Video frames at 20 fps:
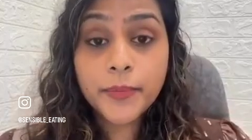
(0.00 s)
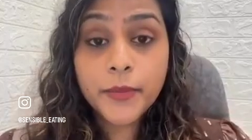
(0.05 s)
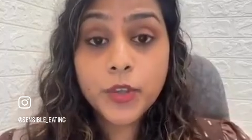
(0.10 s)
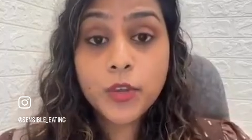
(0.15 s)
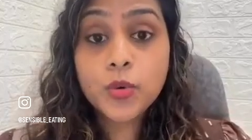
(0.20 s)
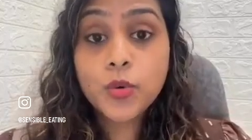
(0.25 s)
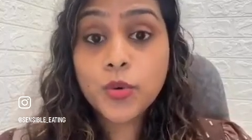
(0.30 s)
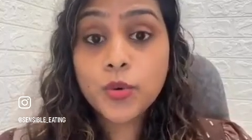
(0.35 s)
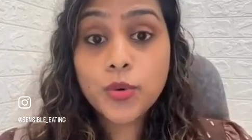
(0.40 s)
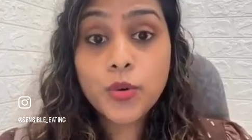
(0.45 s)

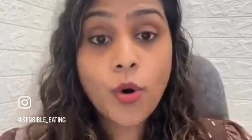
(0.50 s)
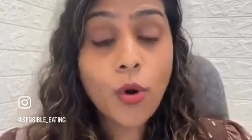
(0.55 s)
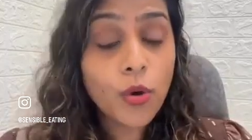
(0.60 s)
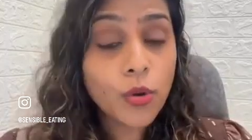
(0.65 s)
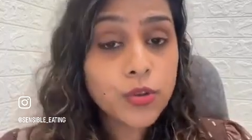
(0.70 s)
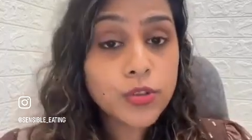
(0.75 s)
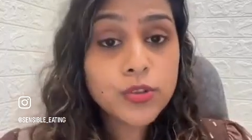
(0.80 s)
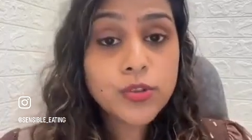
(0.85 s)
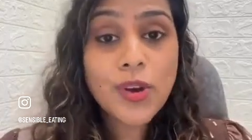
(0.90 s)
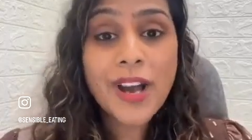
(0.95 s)
You could
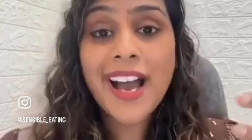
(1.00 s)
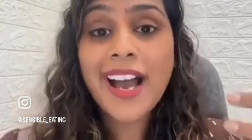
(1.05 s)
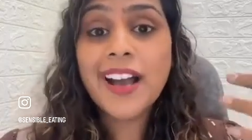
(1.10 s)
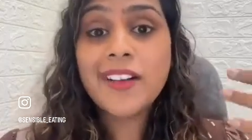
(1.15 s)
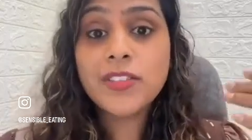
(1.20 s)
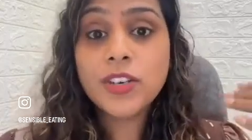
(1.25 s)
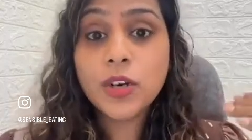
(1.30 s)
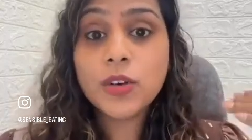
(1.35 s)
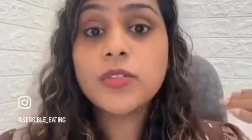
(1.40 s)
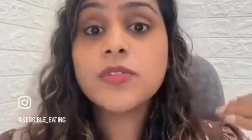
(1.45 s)
also
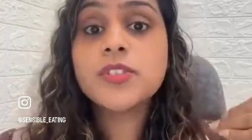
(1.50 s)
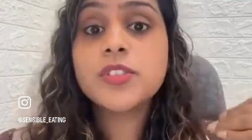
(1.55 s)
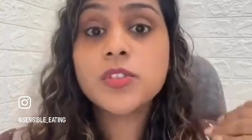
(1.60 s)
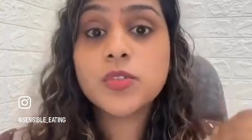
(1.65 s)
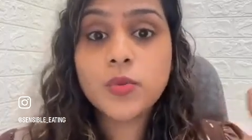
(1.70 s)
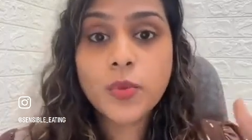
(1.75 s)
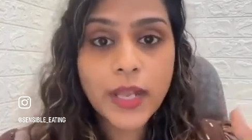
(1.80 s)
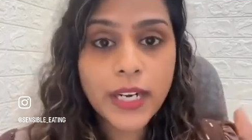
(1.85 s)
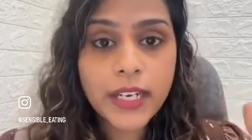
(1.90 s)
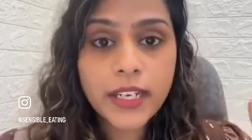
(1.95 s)
have a lot of
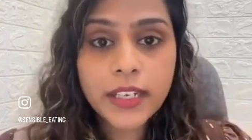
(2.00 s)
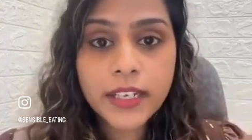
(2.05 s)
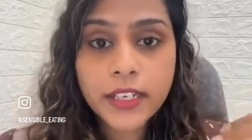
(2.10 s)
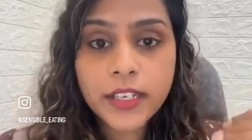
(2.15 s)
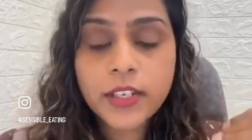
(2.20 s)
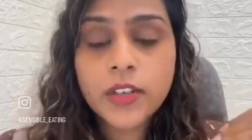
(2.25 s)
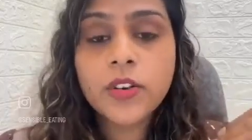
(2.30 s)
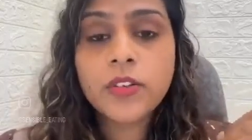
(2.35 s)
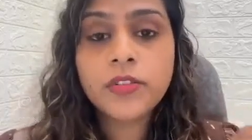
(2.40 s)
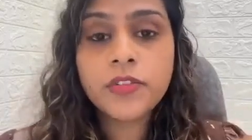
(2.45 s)
swelling
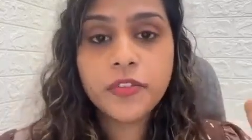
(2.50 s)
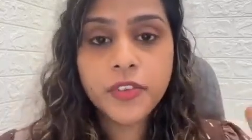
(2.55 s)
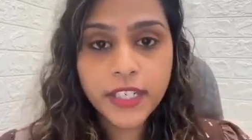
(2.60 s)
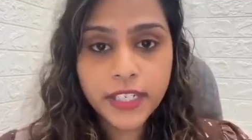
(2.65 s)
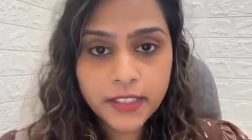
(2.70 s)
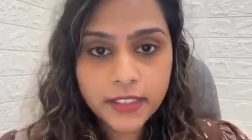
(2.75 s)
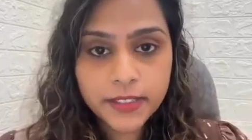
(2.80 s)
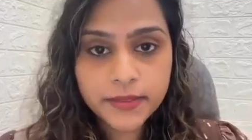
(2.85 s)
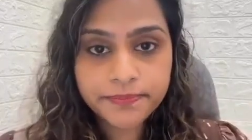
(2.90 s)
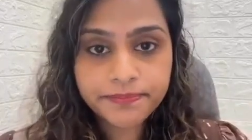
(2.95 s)
in your
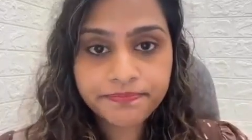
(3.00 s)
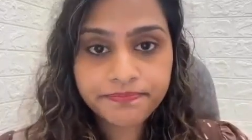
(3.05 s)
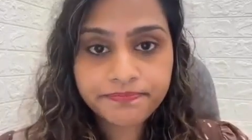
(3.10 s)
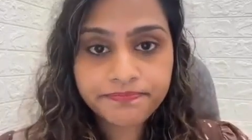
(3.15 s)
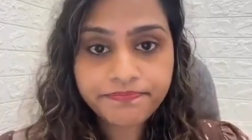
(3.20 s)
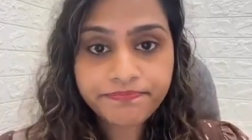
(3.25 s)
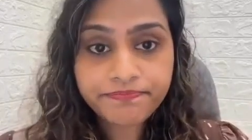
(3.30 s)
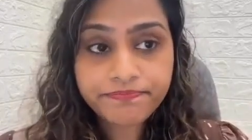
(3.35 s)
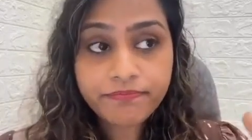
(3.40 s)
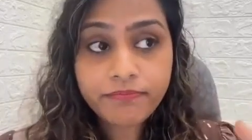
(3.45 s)
feet.
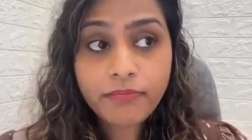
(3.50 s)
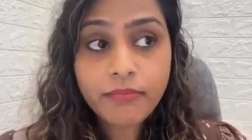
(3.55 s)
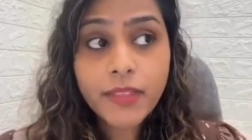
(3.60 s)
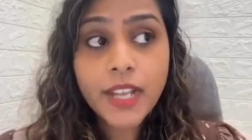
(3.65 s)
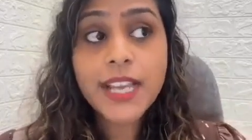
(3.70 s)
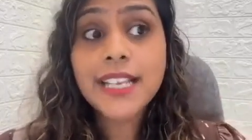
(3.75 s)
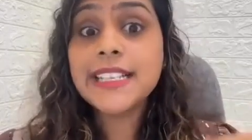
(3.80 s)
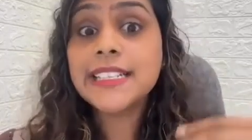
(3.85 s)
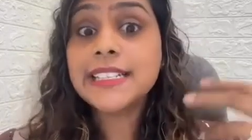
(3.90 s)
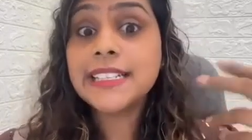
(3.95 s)

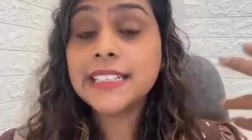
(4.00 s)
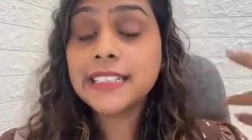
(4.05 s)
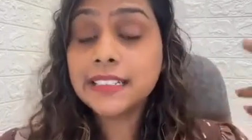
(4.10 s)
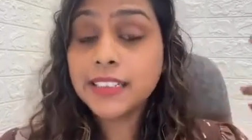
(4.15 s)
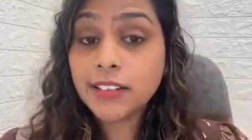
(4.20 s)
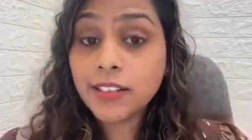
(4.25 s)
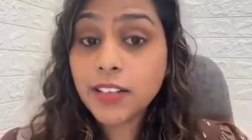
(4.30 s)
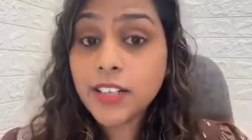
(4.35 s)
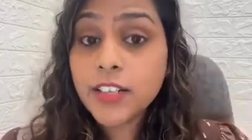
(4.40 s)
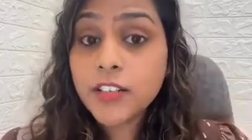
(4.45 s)
The
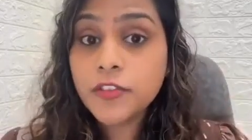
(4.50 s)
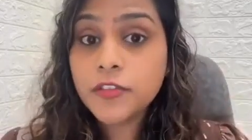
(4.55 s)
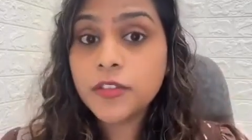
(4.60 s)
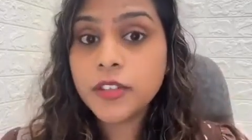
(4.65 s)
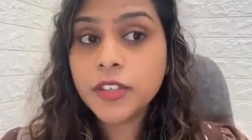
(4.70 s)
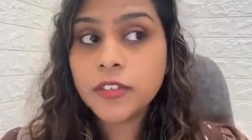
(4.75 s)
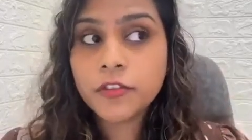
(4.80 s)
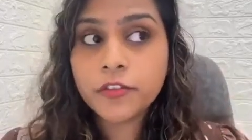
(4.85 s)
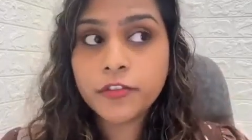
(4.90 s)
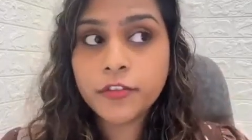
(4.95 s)
third
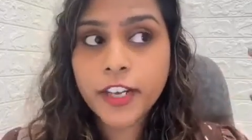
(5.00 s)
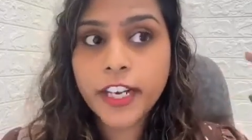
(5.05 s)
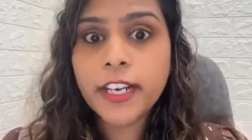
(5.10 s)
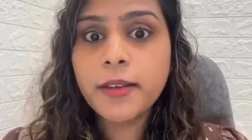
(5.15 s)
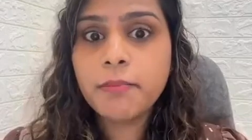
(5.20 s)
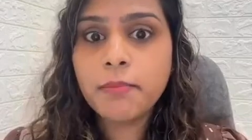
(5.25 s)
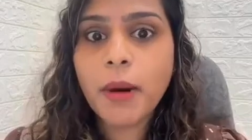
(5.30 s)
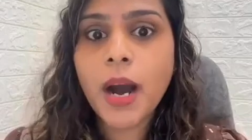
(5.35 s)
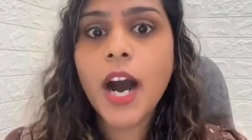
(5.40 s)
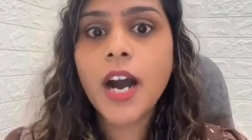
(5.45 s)

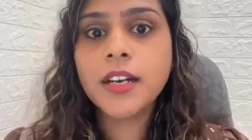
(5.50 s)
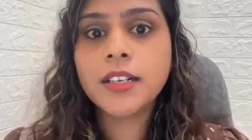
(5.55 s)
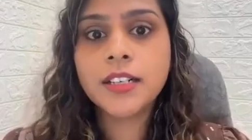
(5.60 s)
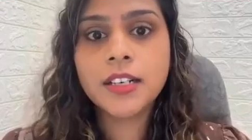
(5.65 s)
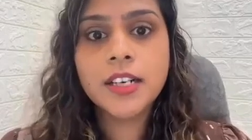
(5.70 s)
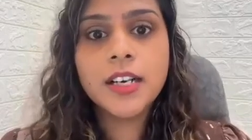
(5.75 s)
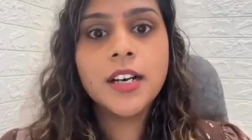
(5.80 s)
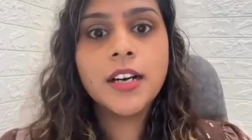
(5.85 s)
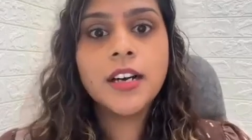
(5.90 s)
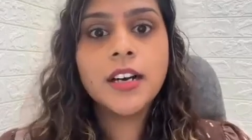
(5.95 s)
very marked
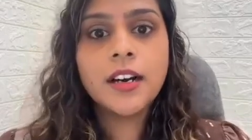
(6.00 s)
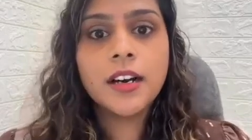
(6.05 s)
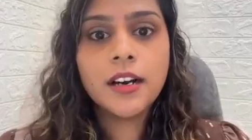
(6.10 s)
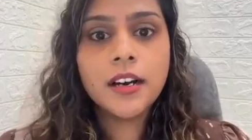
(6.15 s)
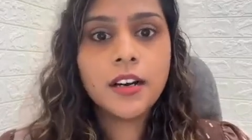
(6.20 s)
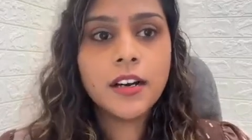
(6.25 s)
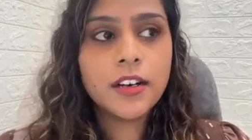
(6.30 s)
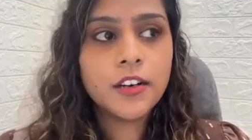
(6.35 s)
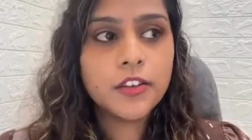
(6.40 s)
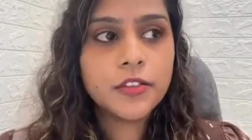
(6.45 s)

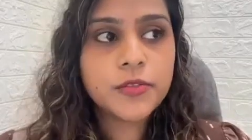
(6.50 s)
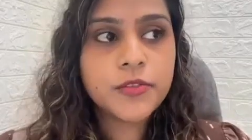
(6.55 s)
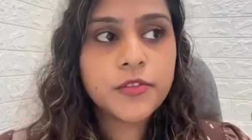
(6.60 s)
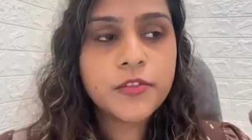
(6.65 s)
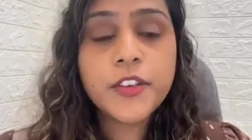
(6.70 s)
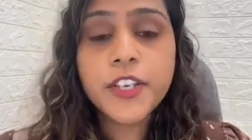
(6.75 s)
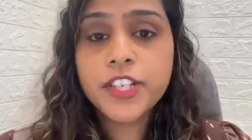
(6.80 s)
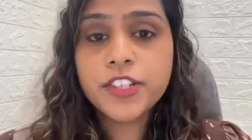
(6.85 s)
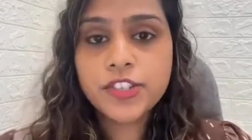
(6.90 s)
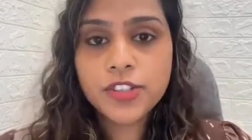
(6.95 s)

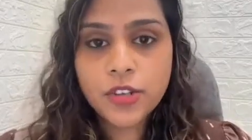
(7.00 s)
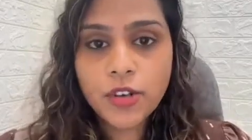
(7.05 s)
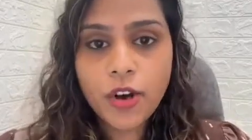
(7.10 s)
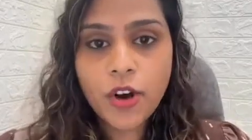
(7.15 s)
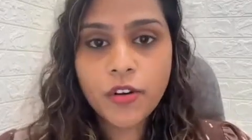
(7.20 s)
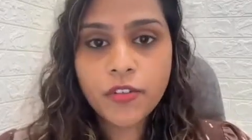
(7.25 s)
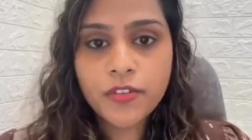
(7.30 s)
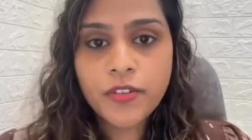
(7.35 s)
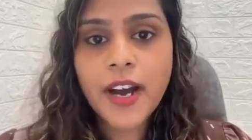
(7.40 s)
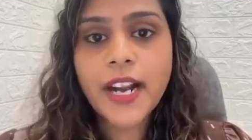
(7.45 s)
feature
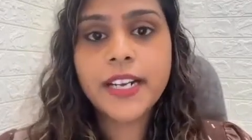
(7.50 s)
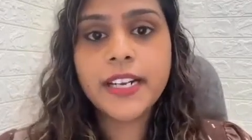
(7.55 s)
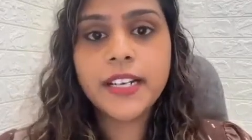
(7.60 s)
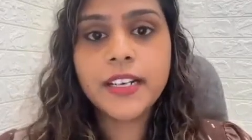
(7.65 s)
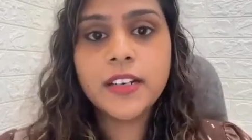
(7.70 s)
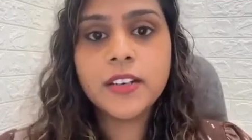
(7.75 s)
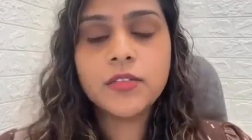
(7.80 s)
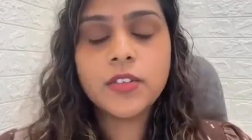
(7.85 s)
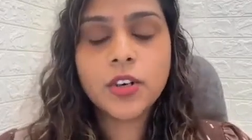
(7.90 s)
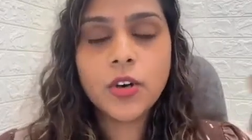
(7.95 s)
of fatty
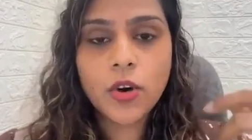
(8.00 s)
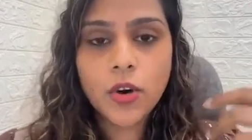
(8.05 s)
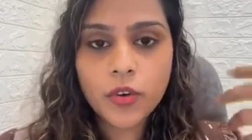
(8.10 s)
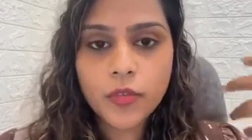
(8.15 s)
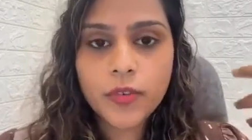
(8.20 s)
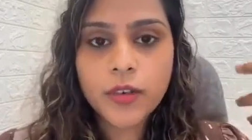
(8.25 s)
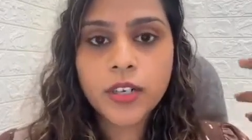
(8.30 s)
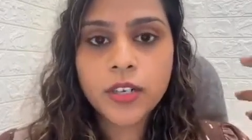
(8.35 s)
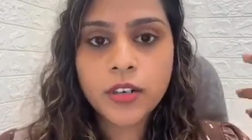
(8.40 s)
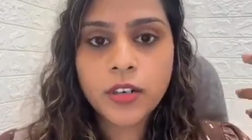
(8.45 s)
liver
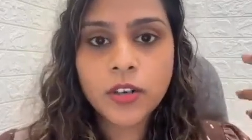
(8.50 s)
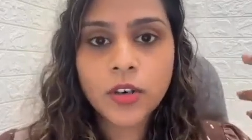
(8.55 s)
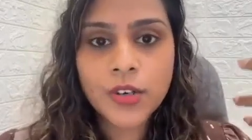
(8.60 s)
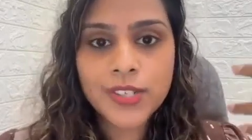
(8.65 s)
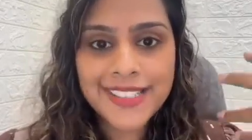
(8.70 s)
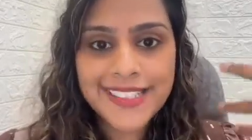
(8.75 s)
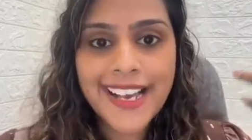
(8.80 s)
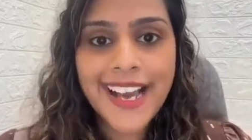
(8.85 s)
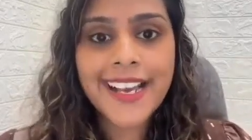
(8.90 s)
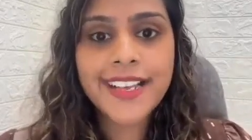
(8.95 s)
or
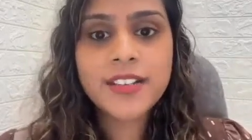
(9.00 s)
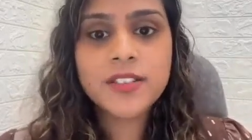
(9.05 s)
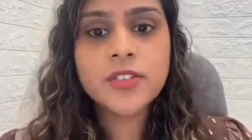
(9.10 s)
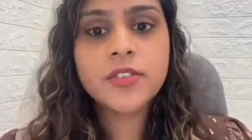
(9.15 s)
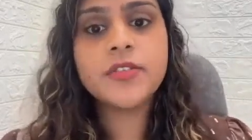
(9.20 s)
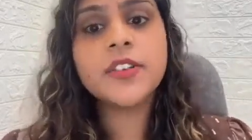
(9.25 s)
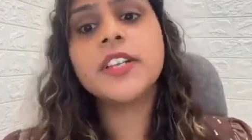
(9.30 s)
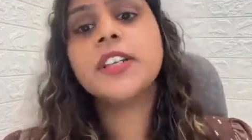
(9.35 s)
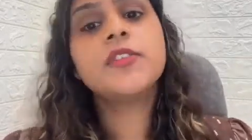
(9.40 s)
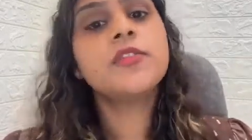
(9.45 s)
signs
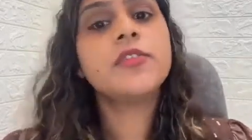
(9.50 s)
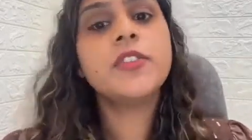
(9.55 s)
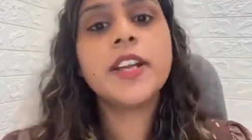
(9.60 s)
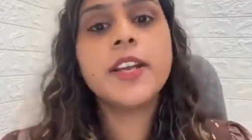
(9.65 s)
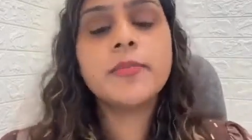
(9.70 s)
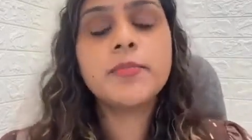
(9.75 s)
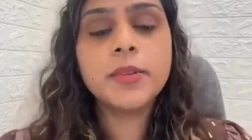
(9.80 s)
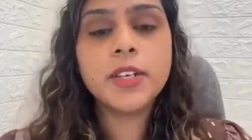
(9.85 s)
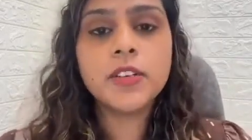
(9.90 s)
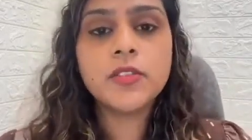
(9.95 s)
of an
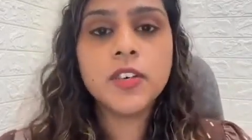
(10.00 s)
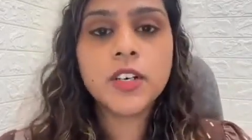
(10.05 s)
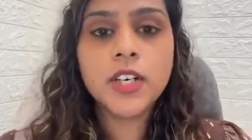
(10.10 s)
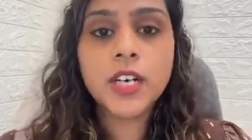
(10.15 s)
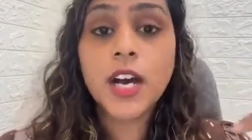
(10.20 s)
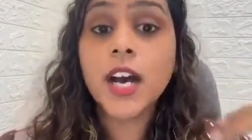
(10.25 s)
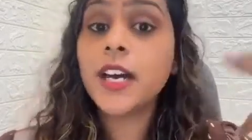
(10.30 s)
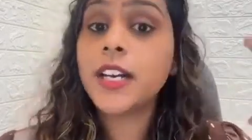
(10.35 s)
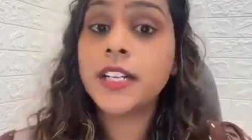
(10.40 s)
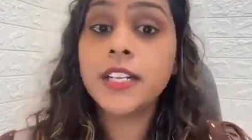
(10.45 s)
inflamed
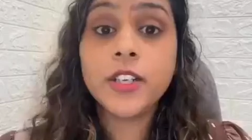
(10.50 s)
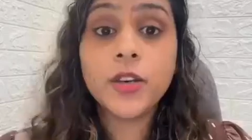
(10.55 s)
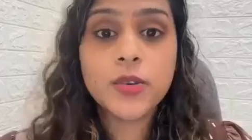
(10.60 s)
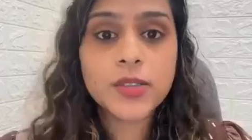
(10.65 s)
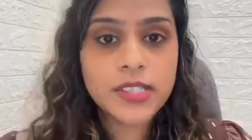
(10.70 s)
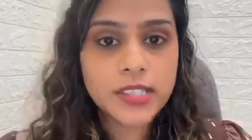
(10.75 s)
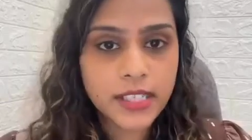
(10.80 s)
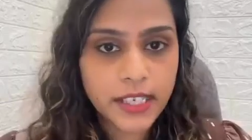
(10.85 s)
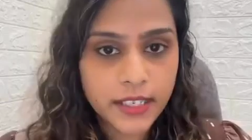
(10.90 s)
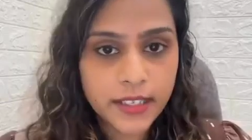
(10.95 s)
liver are in your
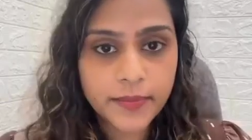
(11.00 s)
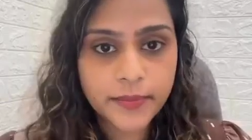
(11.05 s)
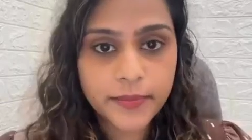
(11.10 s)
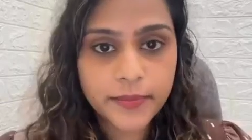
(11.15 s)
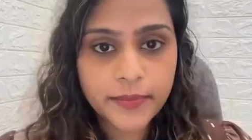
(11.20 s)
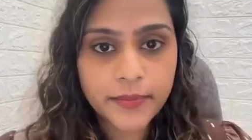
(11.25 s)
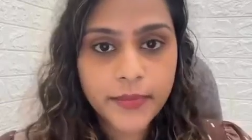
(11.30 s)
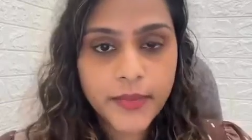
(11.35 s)
skin.